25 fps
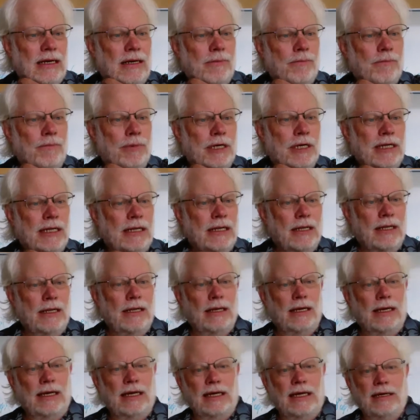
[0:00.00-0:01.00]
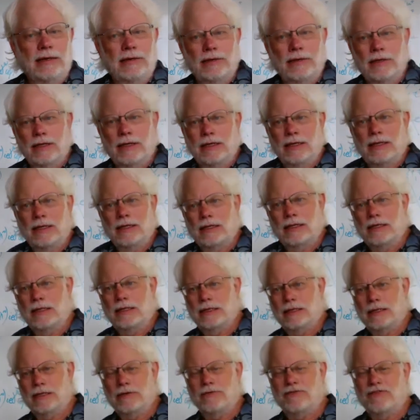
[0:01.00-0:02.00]
But
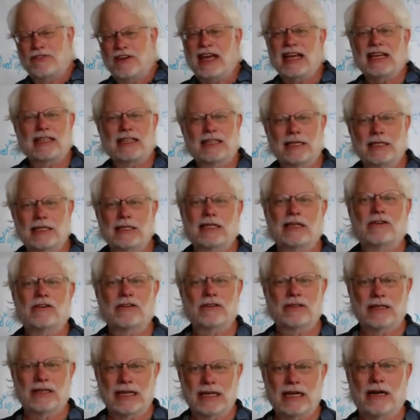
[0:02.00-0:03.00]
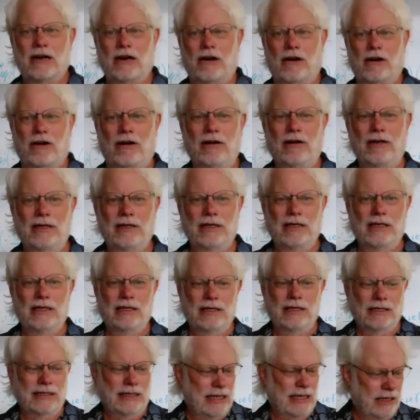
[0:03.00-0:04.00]
the fact that they're there
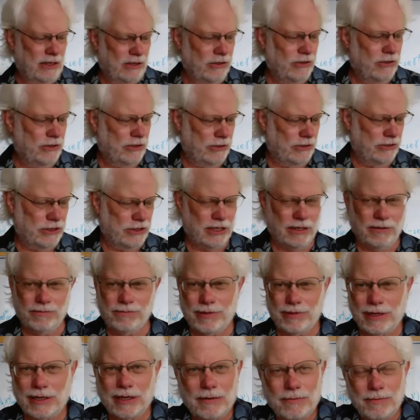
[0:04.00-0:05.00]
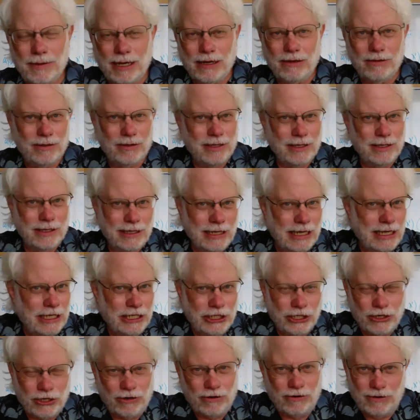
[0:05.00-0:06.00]
tells you something about the
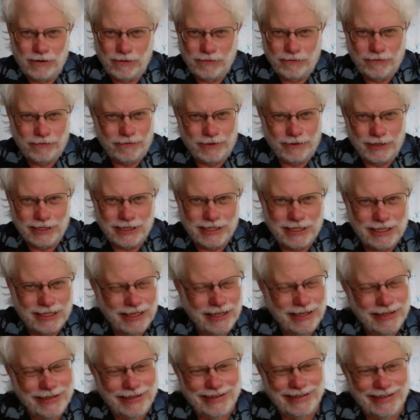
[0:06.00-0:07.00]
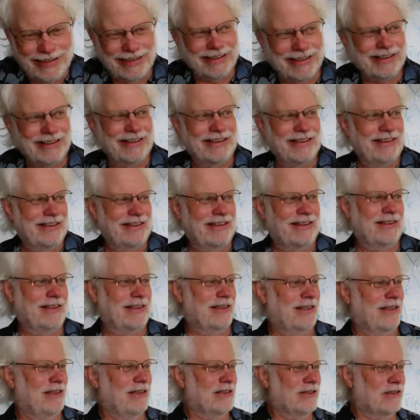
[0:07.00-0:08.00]
nature of this
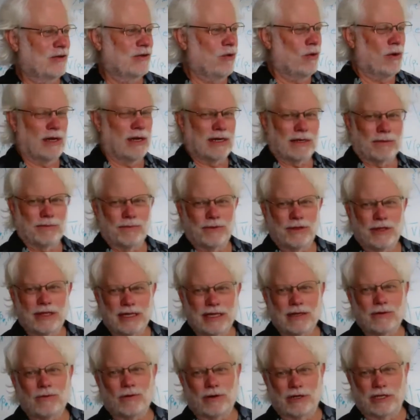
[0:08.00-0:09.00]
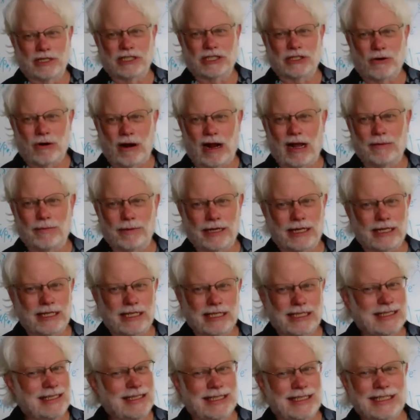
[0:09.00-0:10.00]
quantum thing we're describing.
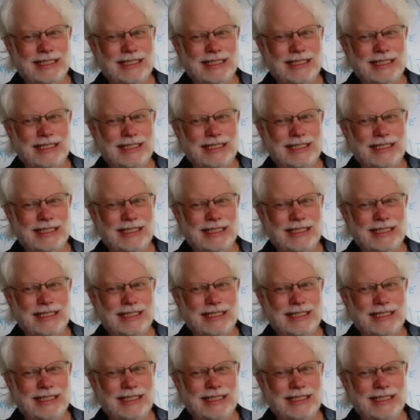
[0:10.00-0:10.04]
This